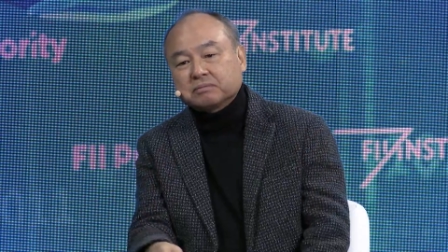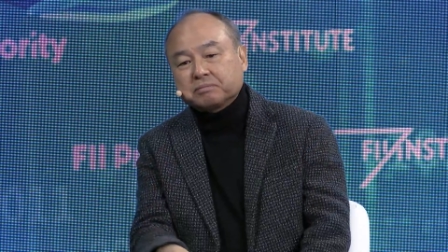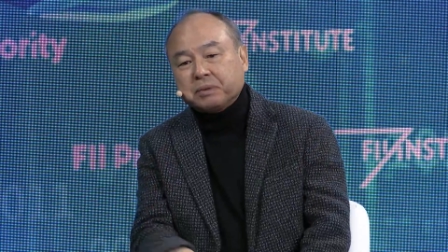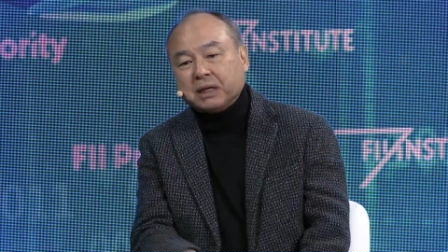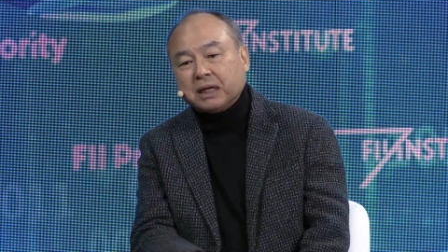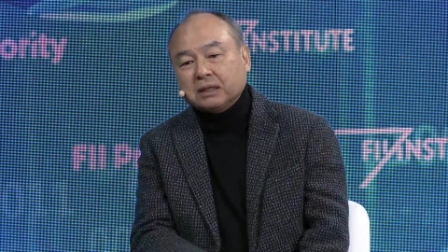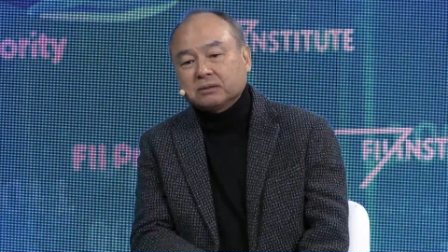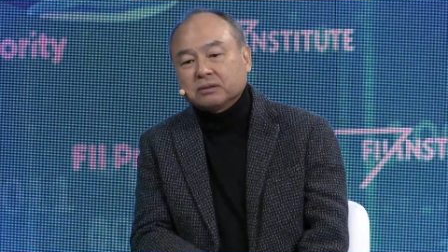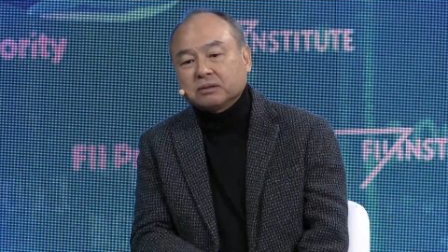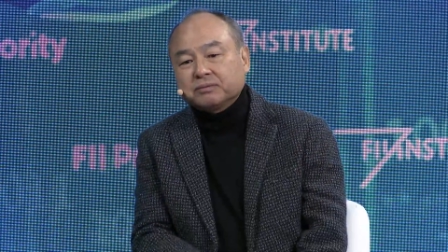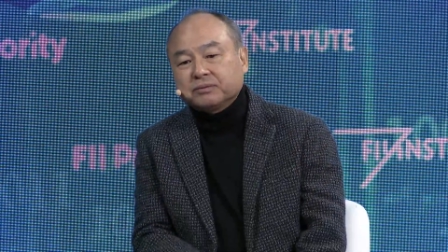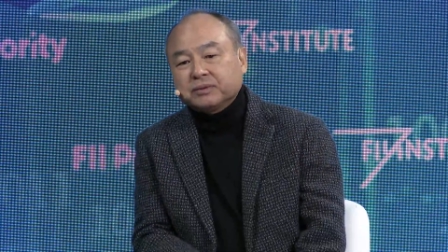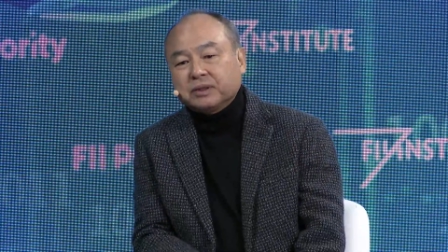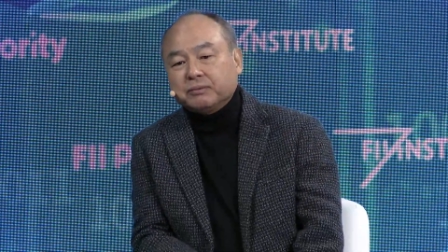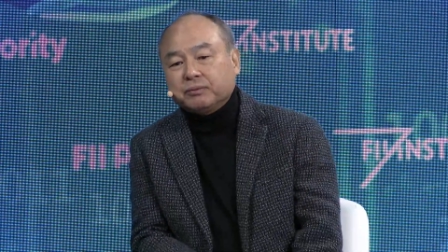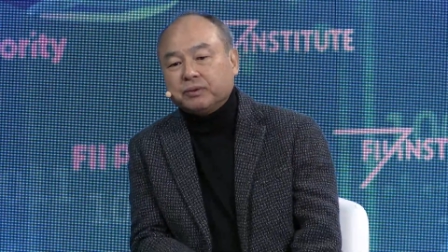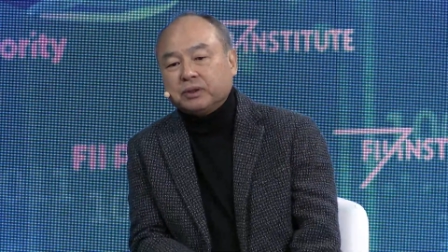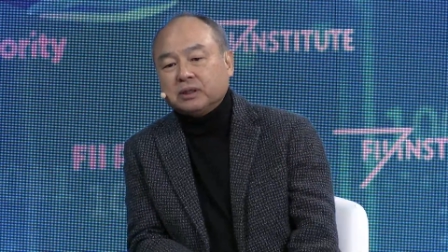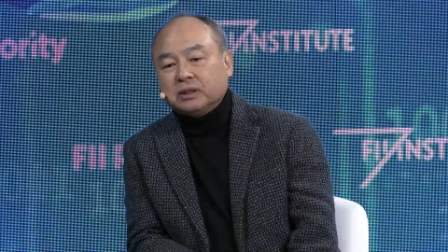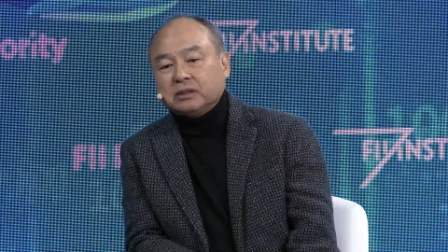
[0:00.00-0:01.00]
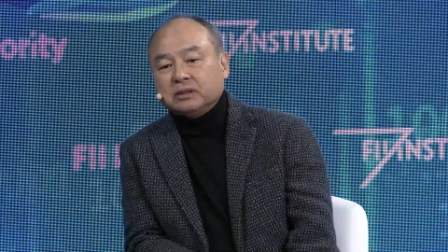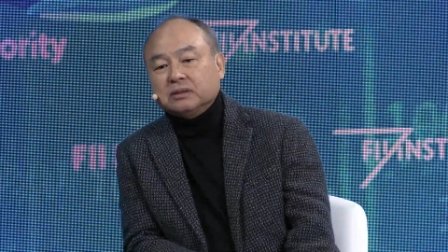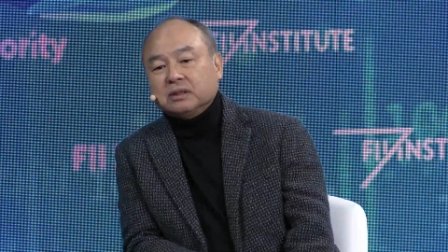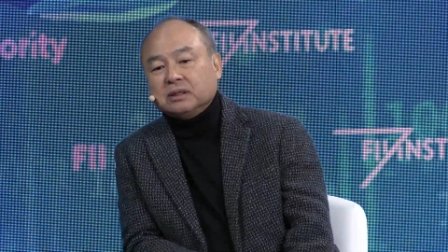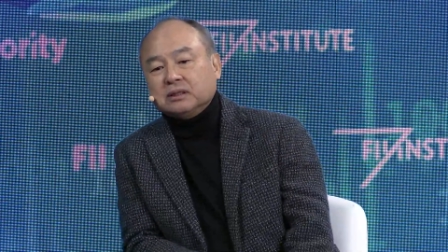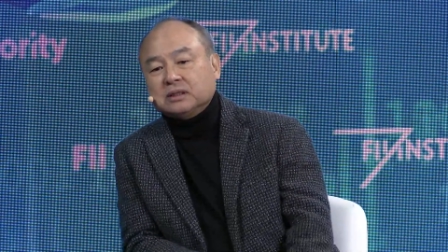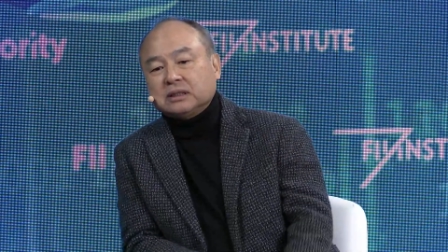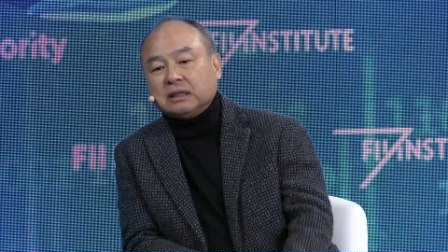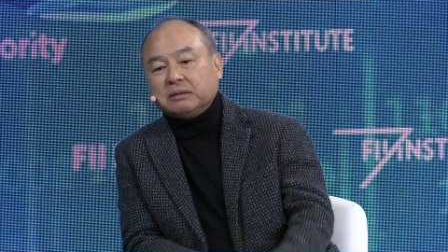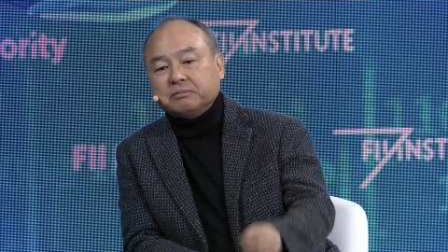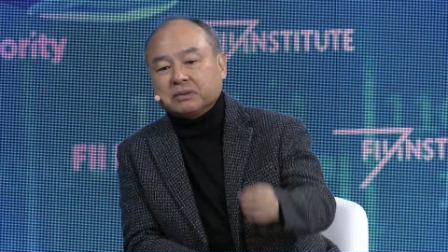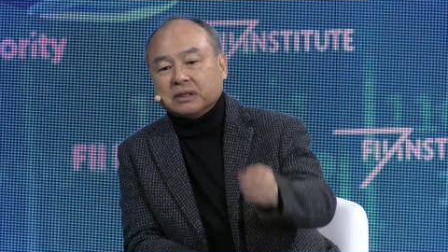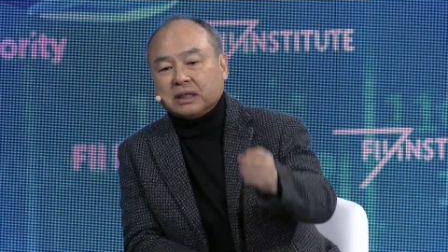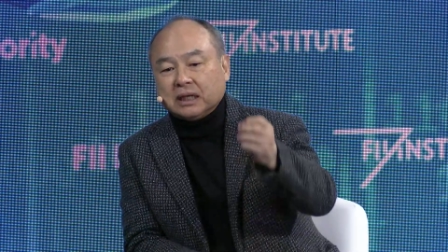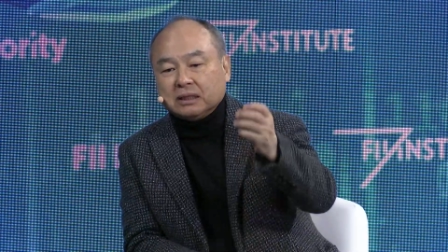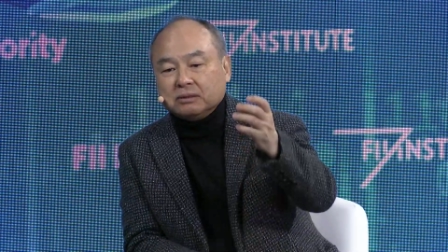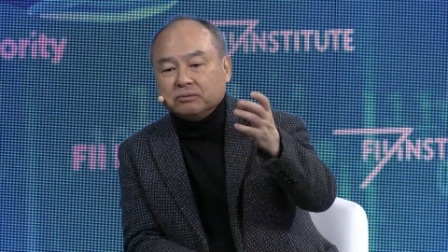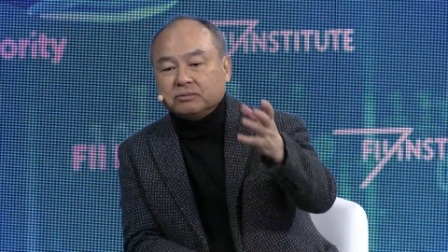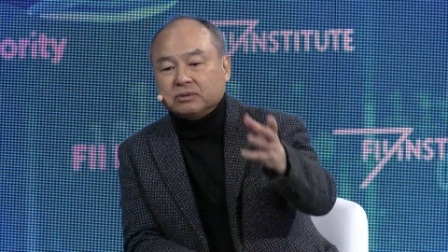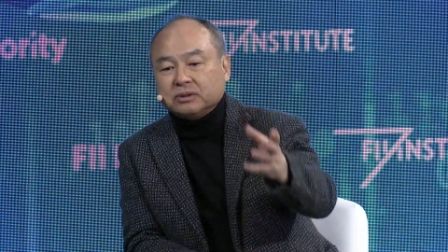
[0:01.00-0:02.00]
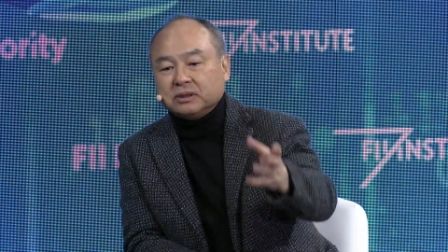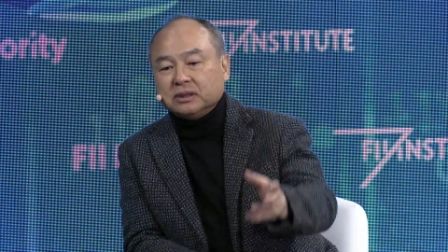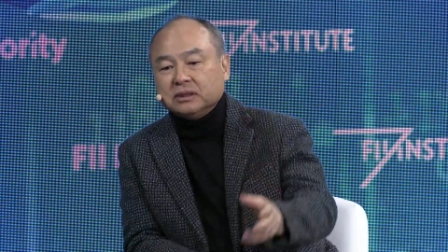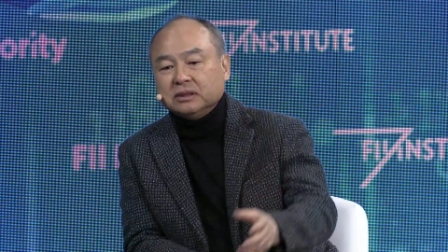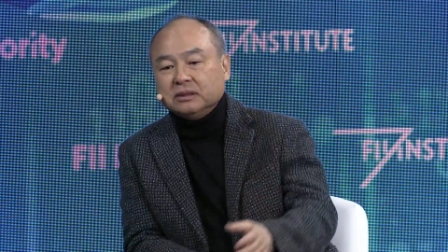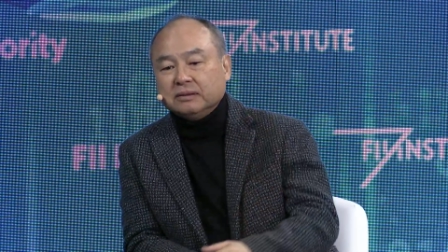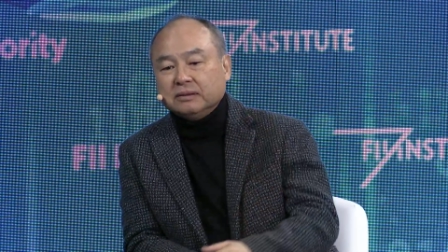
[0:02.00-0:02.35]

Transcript: part of the world, some country,